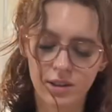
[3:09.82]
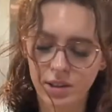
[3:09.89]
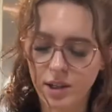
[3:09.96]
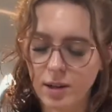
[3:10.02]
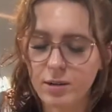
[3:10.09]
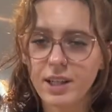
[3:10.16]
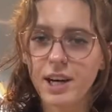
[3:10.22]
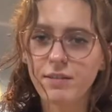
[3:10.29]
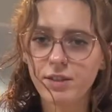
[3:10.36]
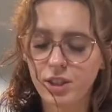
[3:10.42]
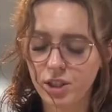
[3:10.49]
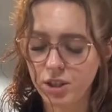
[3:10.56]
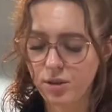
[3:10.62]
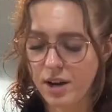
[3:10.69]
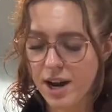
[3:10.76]
so I only have
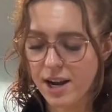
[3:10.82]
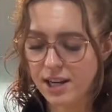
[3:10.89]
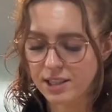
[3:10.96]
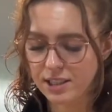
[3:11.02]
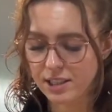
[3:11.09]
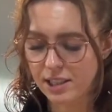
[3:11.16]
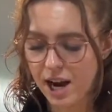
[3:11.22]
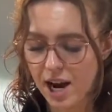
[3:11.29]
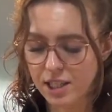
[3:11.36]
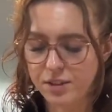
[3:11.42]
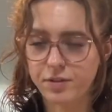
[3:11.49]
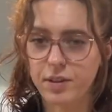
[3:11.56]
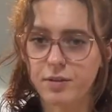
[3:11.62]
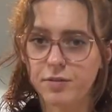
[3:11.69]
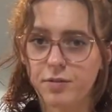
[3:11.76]
2 eggs and it asked
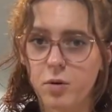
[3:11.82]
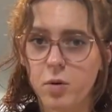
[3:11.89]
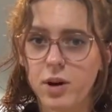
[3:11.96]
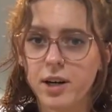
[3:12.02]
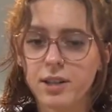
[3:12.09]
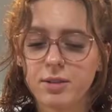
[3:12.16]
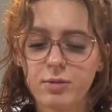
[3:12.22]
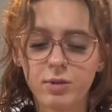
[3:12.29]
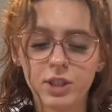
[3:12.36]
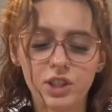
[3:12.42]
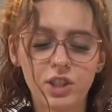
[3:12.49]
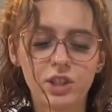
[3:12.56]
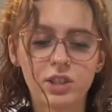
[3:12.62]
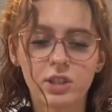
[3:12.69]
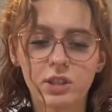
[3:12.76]
for 4, which
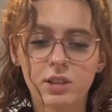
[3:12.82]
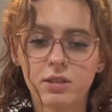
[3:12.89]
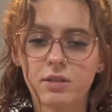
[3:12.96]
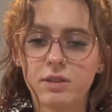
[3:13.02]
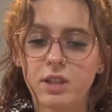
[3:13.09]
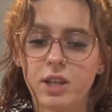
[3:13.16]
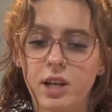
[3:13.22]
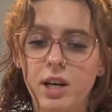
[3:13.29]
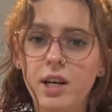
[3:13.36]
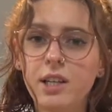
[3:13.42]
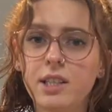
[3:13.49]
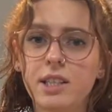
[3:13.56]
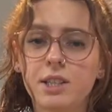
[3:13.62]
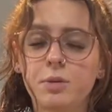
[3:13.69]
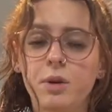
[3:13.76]
is good
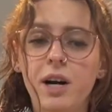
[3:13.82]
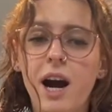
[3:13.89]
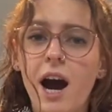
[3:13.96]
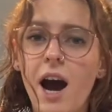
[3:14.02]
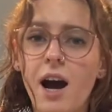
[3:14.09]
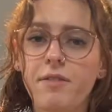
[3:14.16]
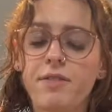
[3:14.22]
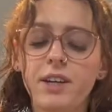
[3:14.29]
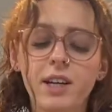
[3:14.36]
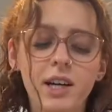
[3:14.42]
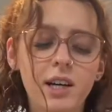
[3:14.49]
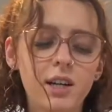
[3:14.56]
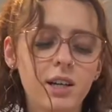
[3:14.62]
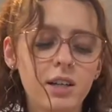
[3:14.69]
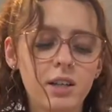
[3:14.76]
because we're halving
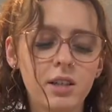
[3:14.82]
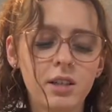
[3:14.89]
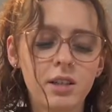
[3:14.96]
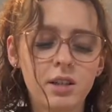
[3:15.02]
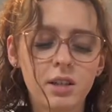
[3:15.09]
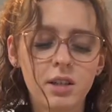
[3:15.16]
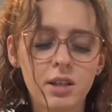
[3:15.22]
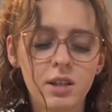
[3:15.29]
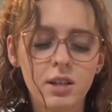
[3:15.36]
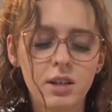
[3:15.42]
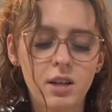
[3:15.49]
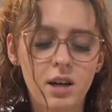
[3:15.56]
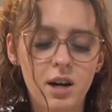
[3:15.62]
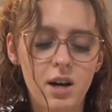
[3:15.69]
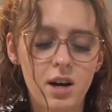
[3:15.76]
it.
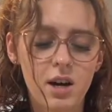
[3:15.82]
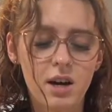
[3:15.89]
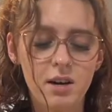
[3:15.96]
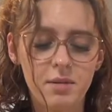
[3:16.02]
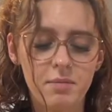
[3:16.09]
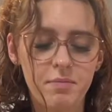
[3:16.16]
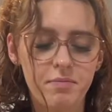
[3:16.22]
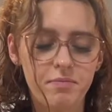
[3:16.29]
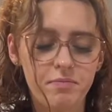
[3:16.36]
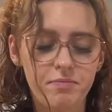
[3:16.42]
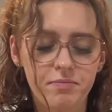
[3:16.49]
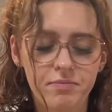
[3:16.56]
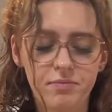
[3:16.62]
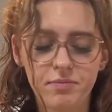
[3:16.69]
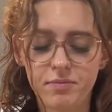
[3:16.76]

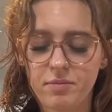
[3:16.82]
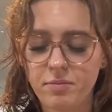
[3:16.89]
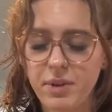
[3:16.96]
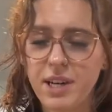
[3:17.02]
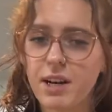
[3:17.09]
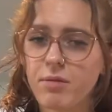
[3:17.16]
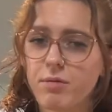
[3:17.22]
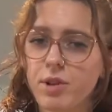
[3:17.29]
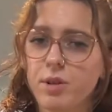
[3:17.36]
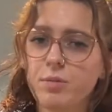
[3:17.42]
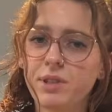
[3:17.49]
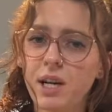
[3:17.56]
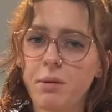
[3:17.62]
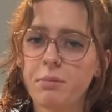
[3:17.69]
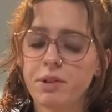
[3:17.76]
But at room
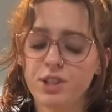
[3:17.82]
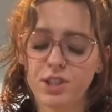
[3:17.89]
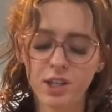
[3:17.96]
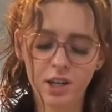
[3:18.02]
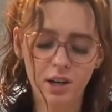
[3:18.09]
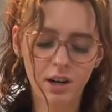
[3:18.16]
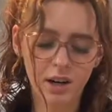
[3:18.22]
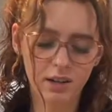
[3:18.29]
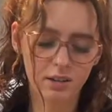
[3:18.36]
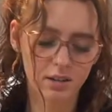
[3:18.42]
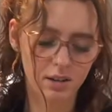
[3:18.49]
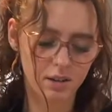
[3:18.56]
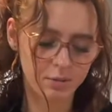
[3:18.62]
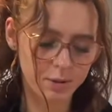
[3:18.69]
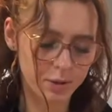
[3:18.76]
temperature, I don't
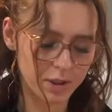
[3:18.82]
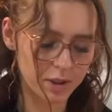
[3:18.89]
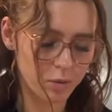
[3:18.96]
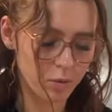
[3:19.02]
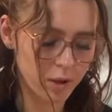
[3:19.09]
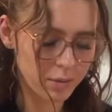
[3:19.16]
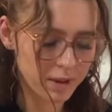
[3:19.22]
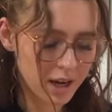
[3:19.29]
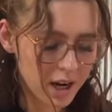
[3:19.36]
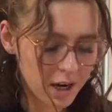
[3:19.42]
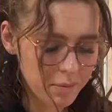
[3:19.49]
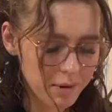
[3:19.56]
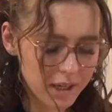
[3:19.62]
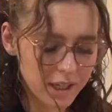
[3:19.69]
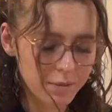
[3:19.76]
know, I'm supposed to warm it
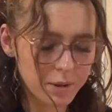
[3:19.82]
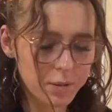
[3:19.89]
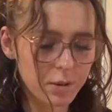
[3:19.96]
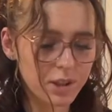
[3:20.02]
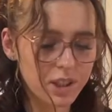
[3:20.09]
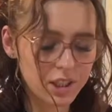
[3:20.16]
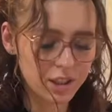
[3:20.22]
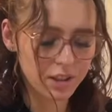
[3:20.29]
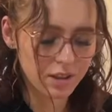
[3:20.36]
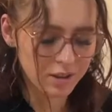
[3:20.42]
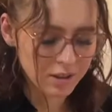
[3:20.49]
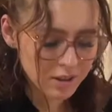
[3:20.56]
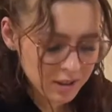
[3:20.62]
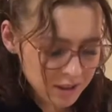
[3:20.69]
up and I'm supposed to